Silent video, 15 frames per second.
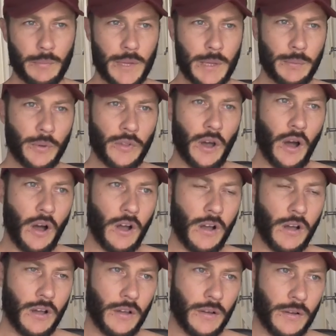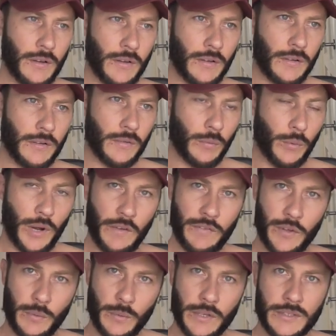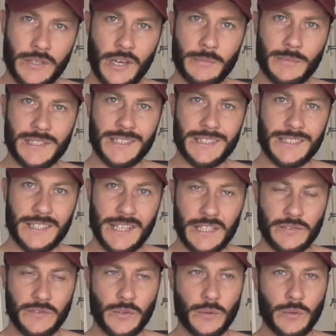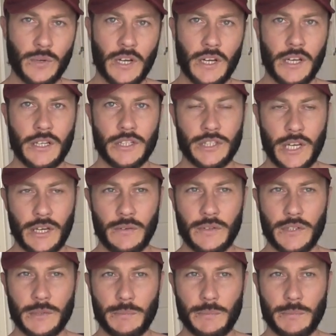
people that are, whatever you want to term, successful, generally